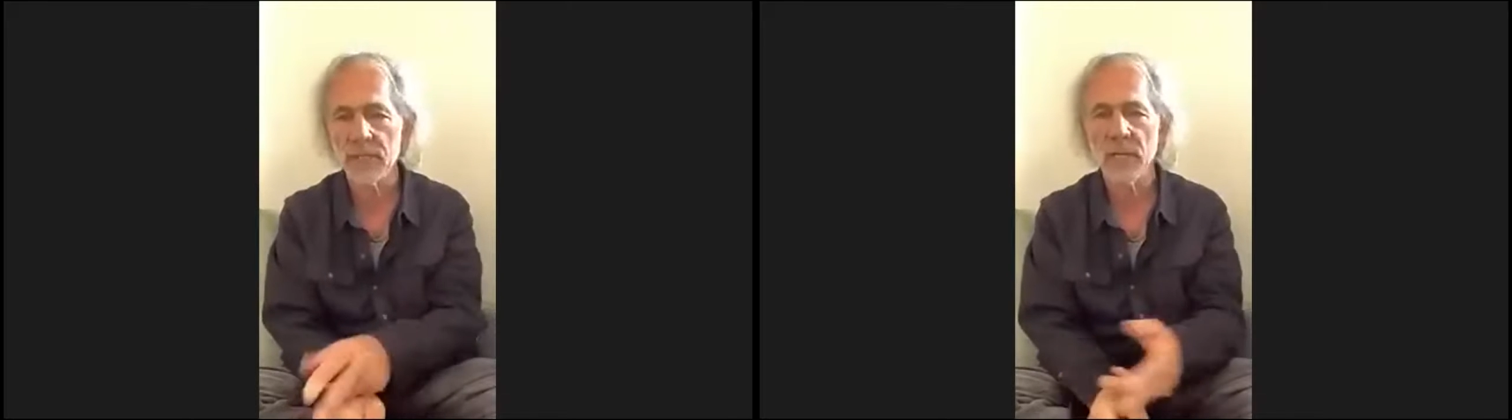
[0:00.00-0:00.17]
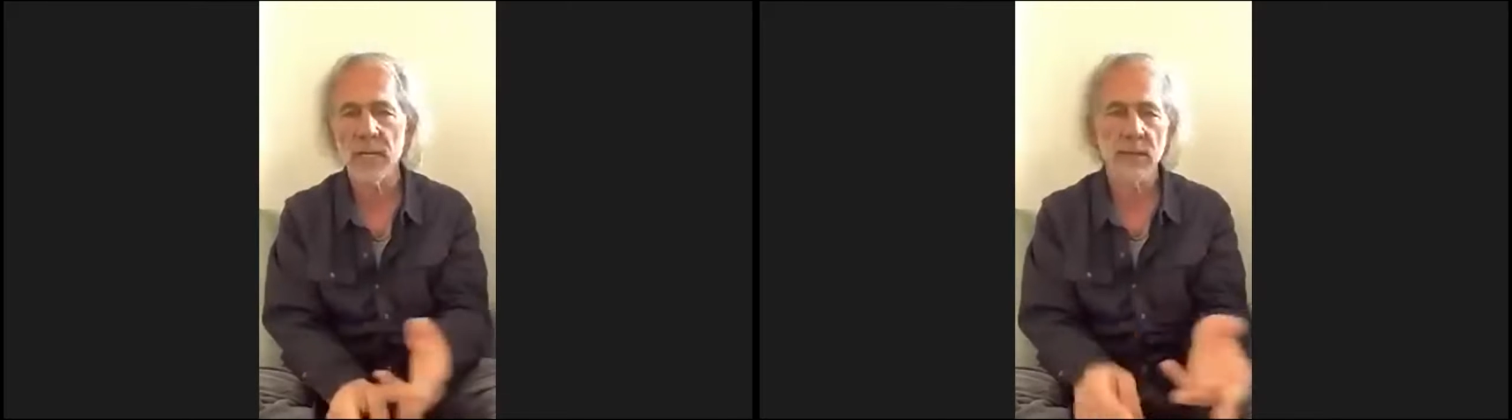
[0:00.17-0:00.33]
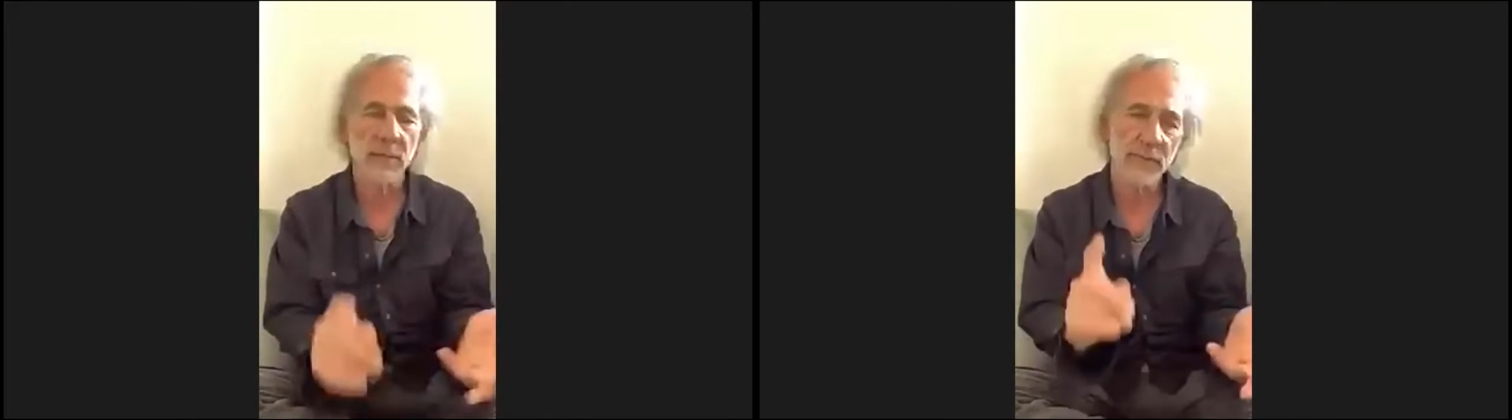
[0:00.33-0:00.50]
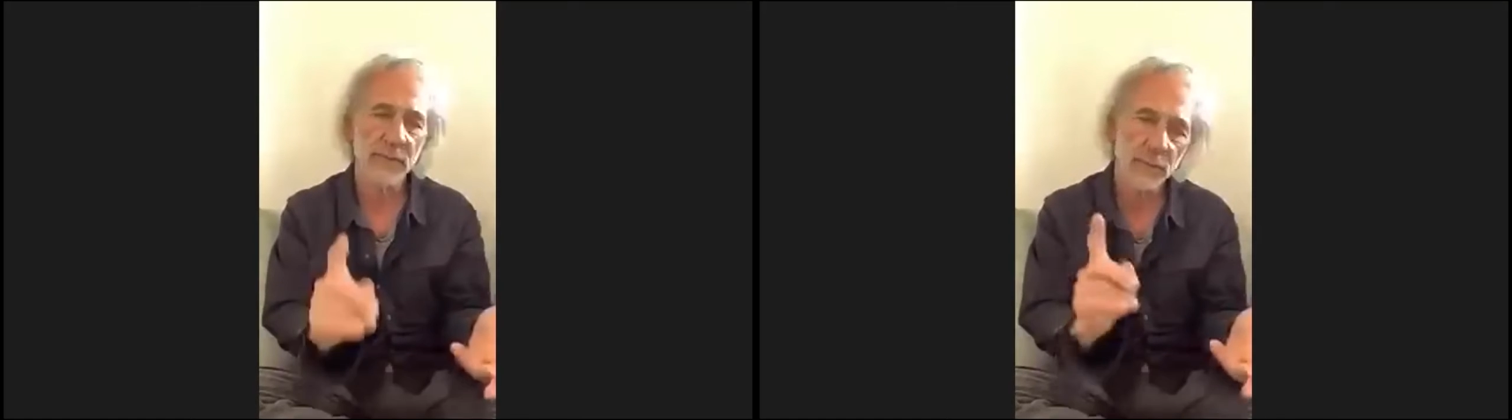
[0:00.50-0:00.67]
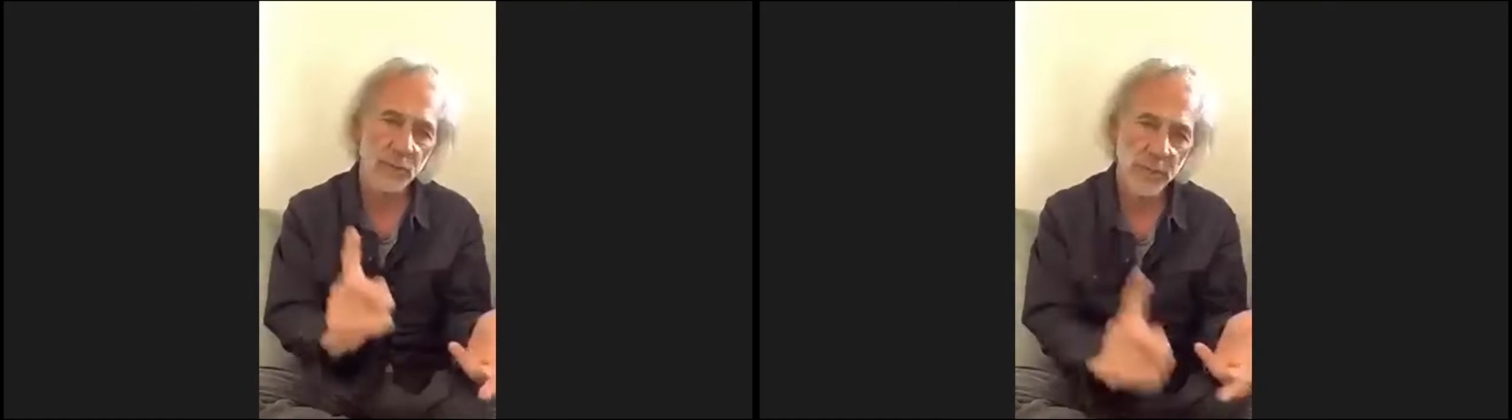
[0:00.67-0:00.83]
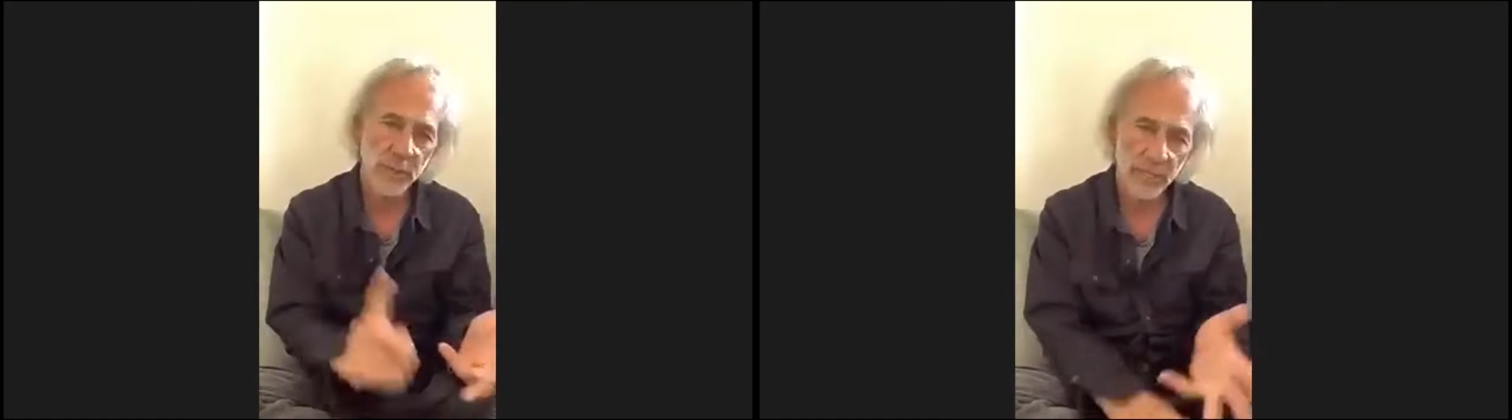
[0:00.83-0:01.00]
They're
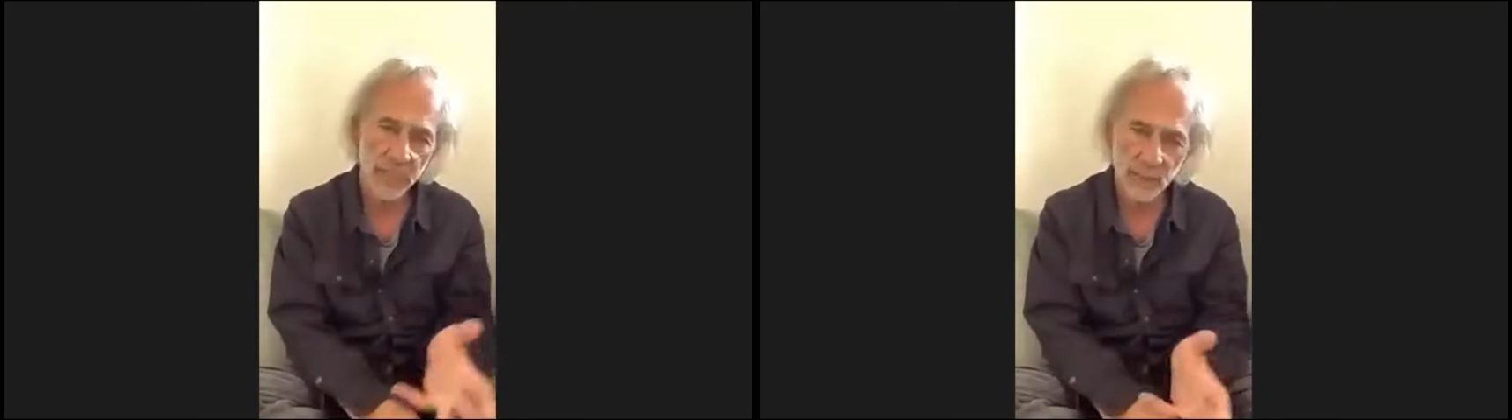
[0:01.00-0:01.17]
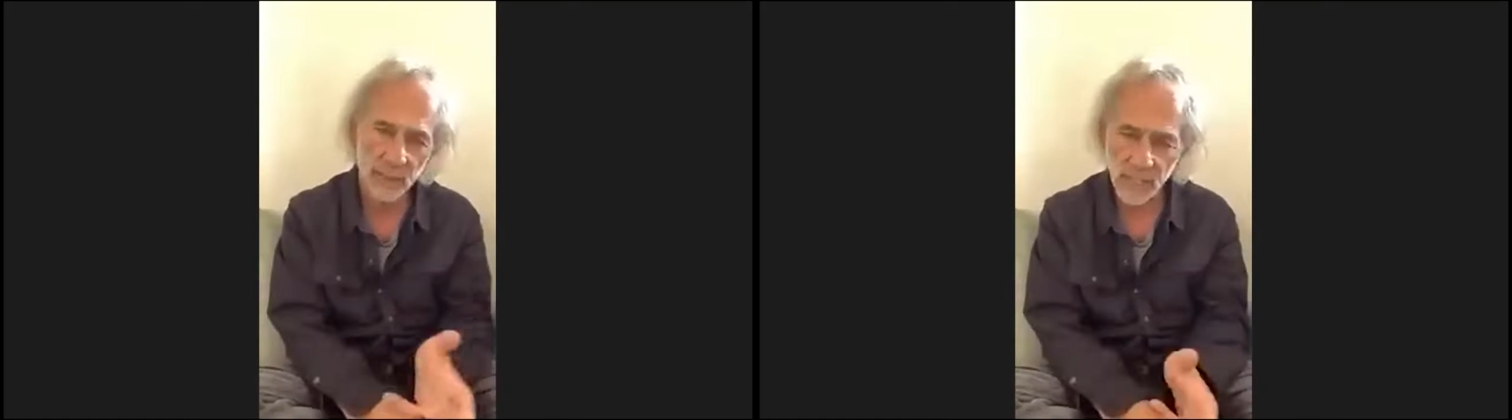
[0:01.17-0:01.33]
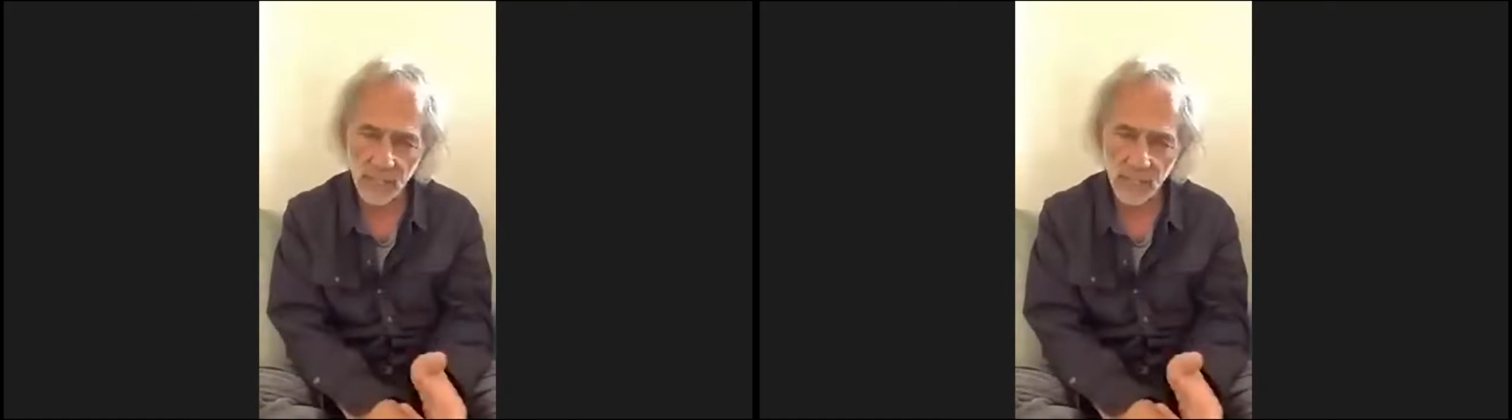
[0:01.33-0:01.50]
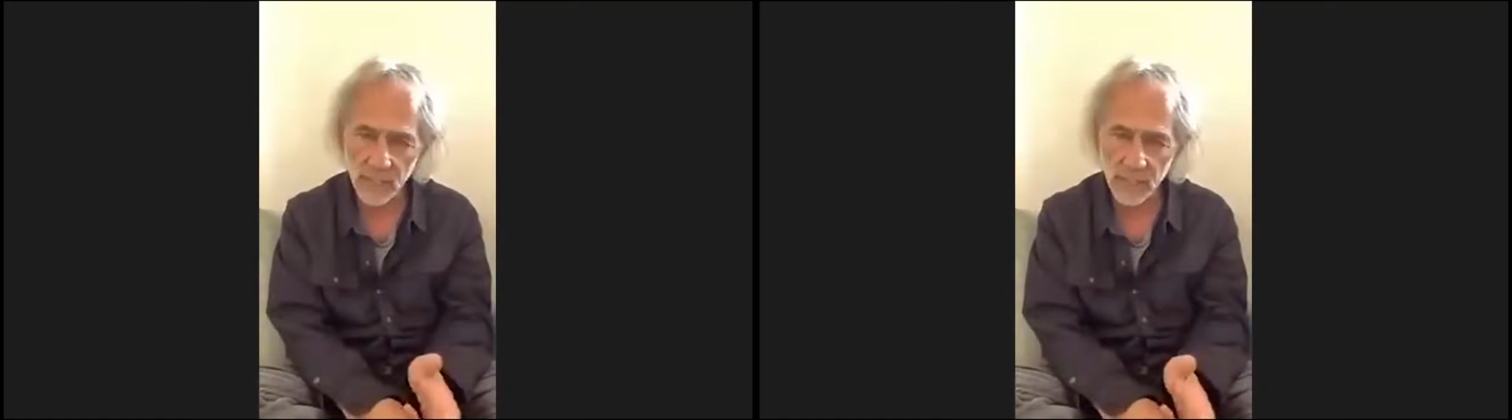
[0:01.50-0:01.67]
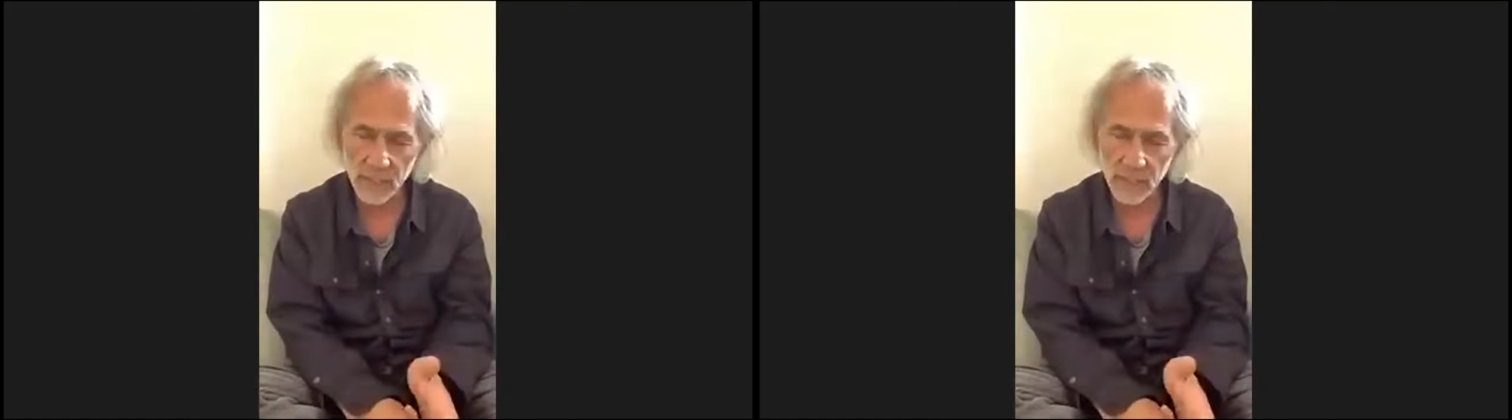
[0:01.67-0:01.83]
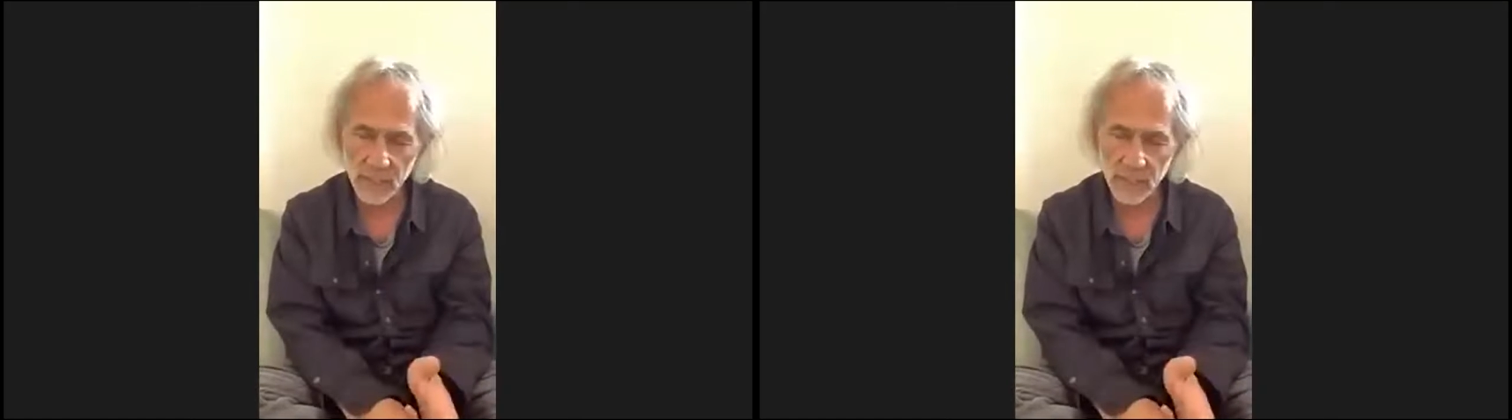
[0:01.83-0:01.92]
infiltrating the media,